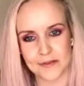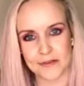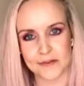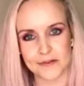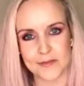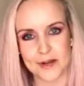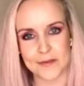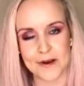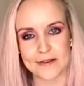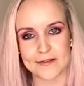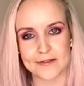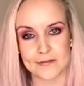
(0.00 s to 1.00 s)
the social media
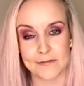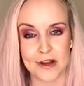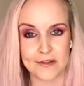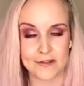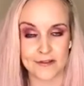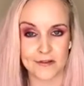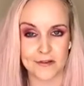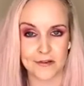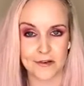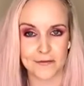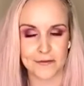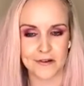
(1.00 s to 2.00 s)
pages so you can
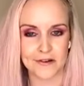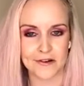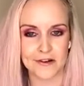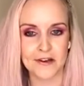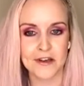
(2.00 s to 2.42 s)
go follow her.